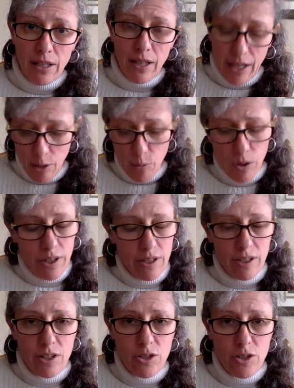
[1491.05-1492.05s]
and I wanted
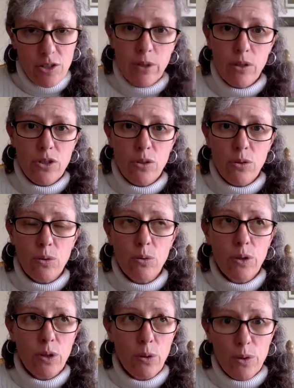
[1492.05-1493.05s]
to contribute to
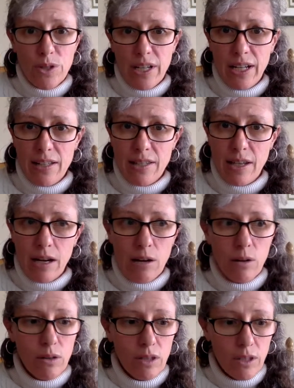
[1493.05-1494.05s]
the goals that I had set out